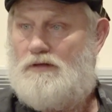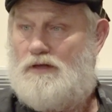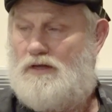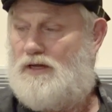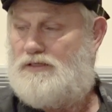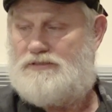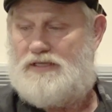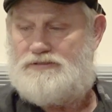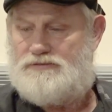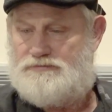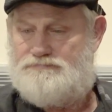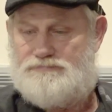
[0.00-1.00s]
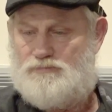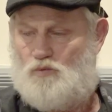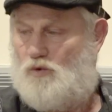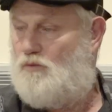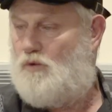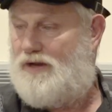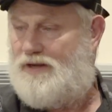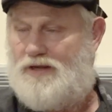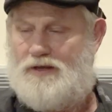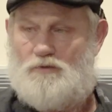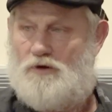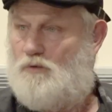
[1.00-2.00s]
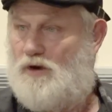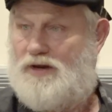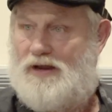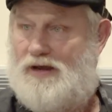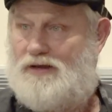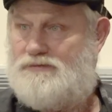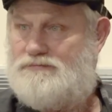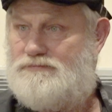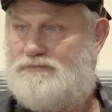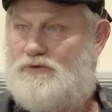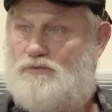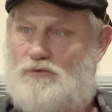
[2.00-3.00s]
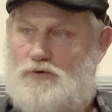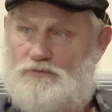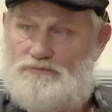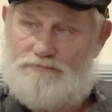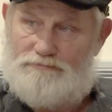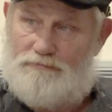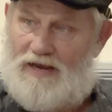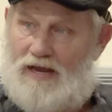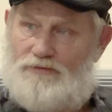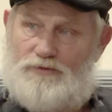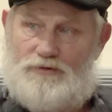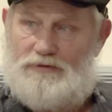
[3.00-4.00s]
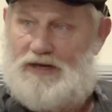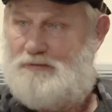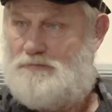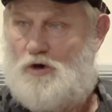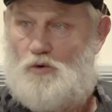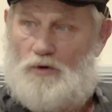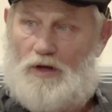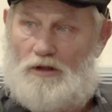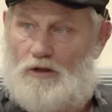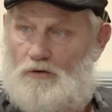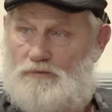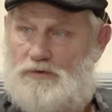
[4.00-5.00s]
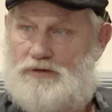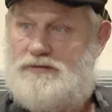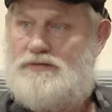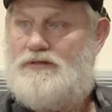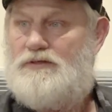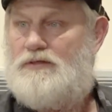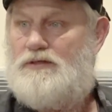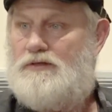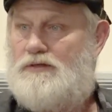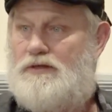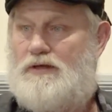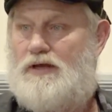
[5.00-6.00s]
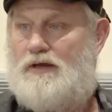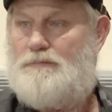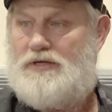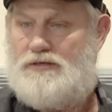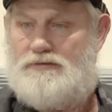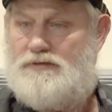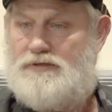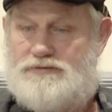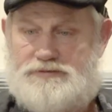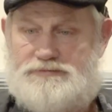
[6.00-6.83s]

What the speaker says: That's one way in, one way out. Roof, bathroom had mold all over it. I mean, it